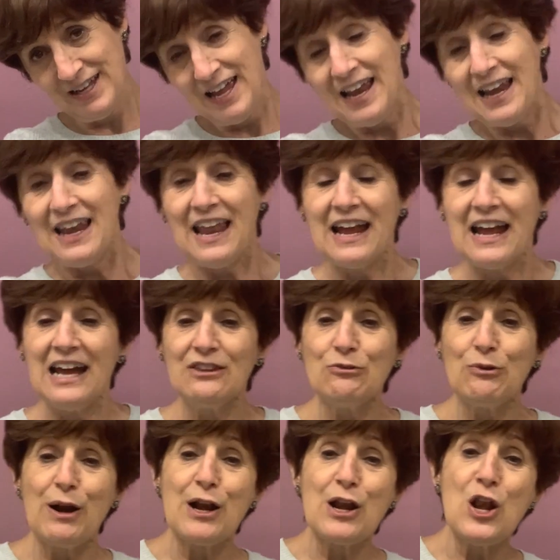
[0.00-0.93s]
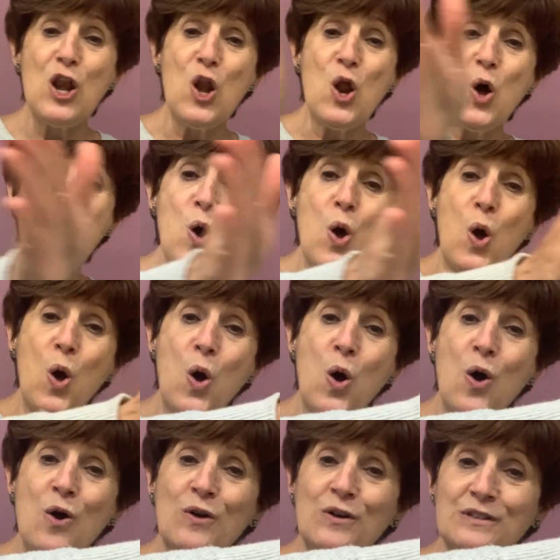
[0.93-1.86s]
Legato are
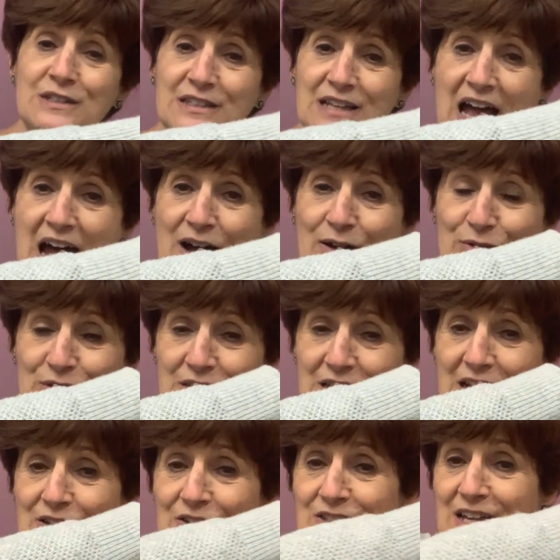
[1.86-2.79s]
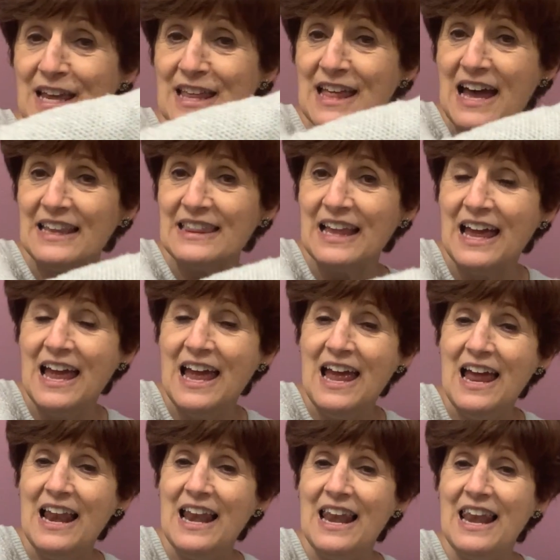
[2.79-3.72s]
long sounds. Can you say that?
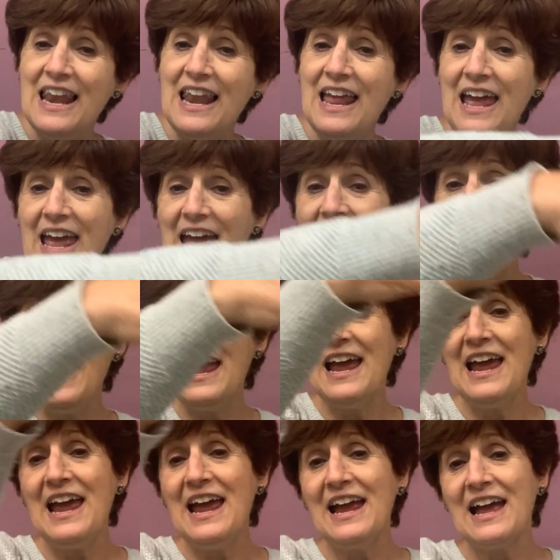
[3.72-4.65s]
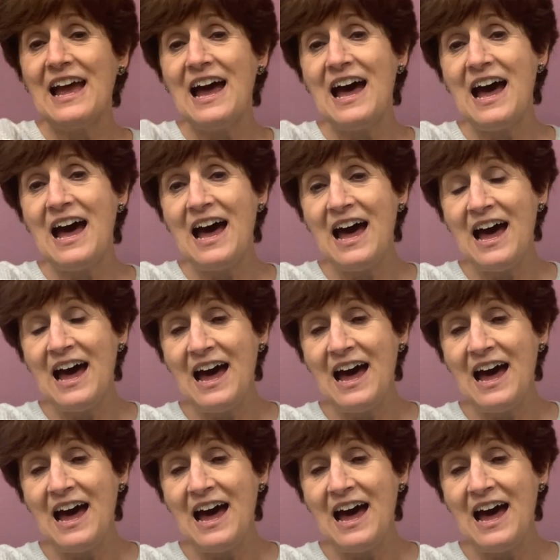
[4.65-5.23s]
Legato.